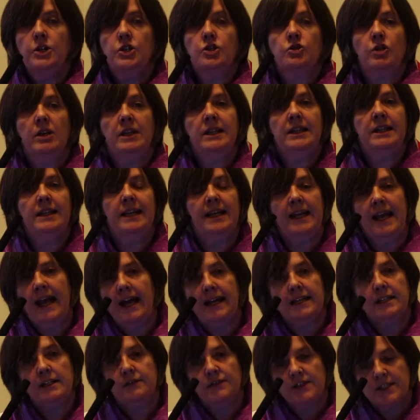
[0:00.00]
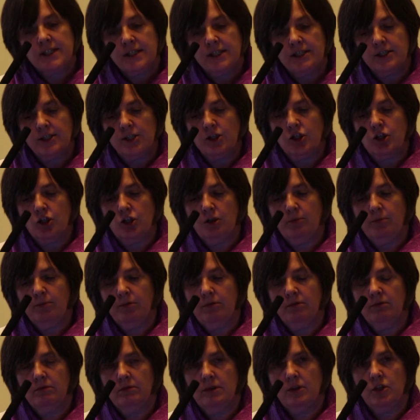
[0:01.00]
Strengthening active citizenship,
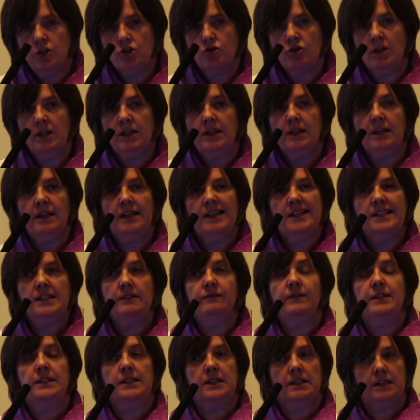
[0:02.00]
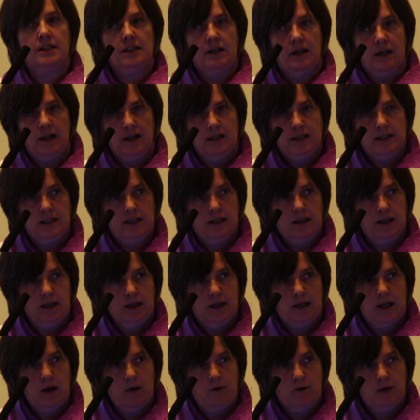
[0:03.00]
strengthening civil society
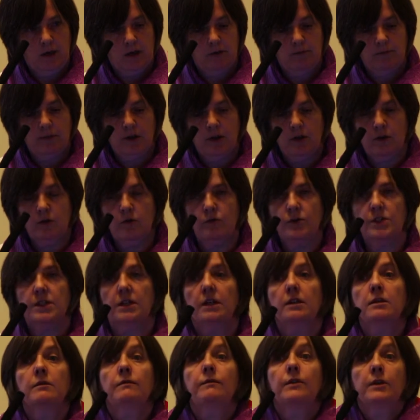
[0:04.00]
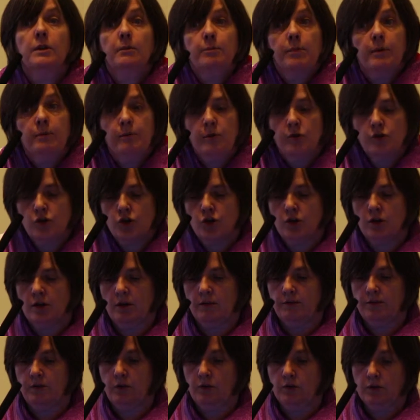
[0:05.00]
and how it can be used for the promotion
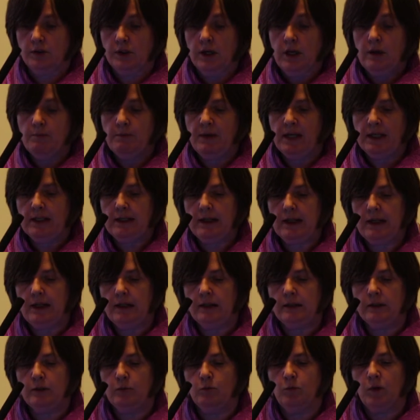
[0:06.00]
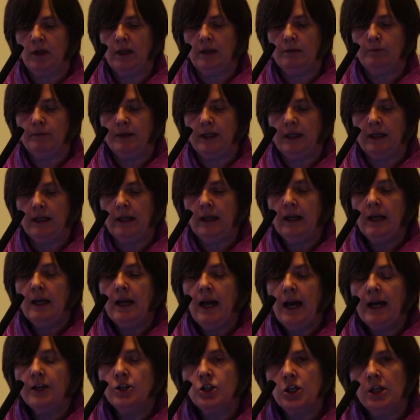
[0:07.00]
of good mental health and well-being,
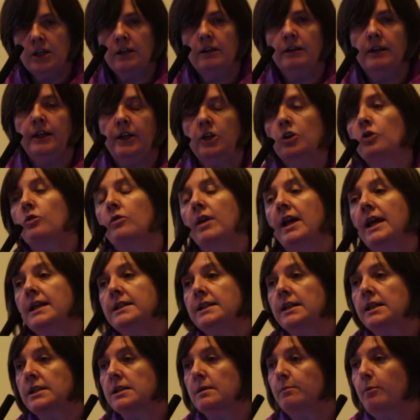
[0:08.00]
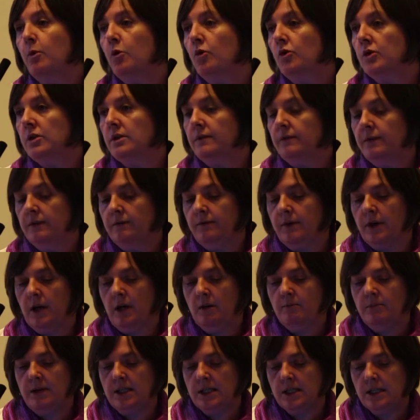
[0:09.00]
and generally creating supportive
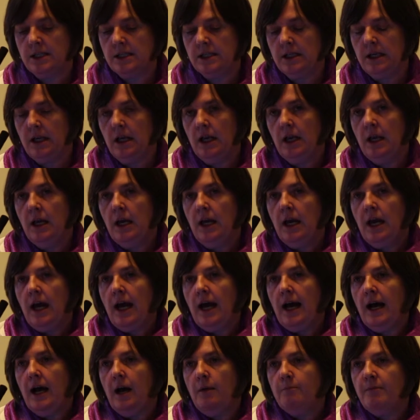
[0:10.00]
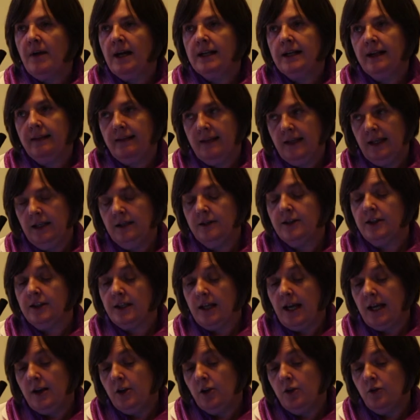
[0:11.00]
environments. And I think that
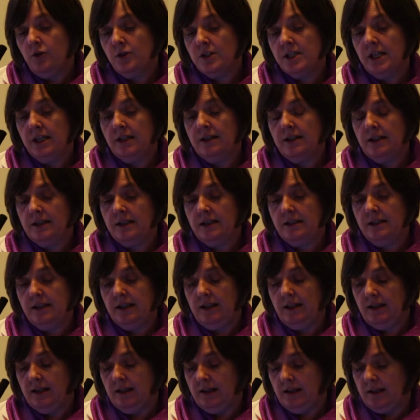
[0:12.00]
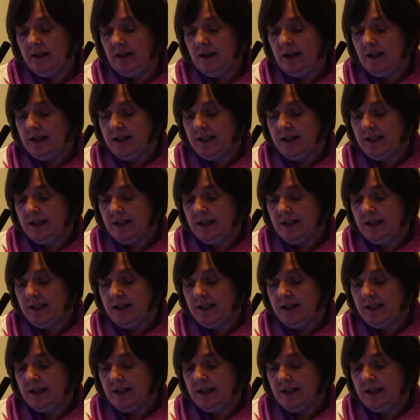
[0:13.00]
using the